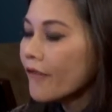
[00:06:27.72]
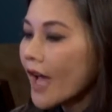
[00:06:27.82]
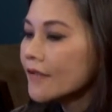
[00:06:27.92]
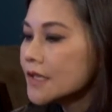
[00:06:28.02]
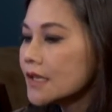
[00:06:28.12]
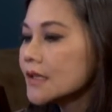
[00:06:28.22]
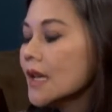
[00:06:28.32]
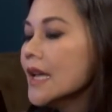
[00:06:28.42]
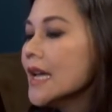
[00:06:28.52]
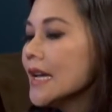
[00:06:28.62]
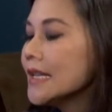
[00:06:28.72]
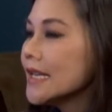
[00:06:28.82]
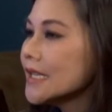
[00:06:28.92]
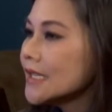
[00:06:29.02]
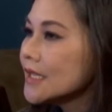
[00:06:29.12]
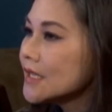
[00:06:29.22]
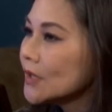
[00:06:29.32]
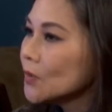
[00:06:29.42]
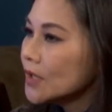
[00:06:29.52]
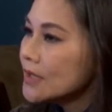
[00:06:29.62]
5, 6, and the
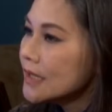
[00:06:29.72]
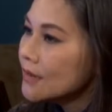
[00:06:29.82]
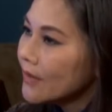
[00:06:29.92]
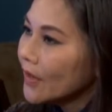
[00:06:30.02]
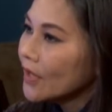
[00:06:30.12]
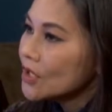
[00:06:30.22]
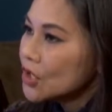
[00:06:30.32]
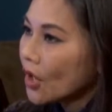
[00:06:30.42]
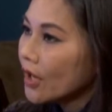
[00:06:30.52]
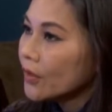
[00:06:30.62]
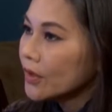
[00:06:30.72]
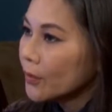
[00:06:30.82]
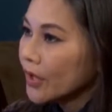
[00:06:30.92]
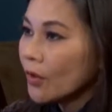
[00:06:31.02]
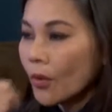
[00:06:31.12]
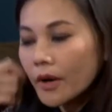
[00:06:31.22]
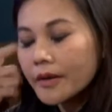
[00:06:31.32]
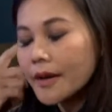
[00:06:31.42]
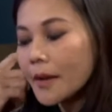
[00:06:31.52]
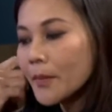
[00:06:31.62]
assistant would sit there and chart or record
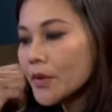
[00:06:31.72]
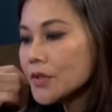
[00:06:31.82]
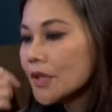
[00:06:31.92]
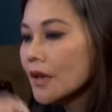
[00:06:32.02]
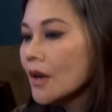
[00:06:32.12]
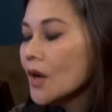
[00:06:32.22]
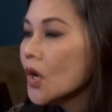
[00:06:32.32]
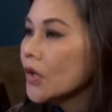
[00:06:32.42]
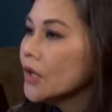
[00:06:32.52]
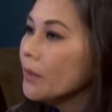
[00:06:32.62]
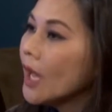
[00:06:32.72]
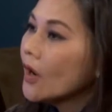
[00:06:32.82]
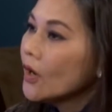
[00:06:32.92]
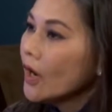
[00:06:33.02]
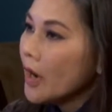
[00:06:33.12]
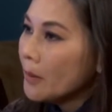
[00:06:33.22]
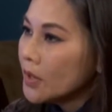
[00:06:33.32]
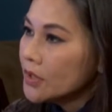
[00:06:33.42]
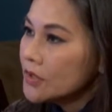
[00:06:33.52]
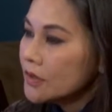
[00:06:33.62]
the numbers. The bigger the
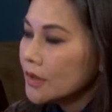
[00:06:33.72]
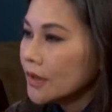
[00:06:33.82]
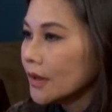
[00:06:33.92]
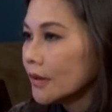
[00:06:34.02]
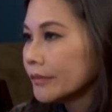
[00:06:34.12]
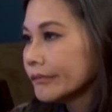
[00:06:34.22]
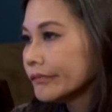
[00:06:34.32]
numbers, the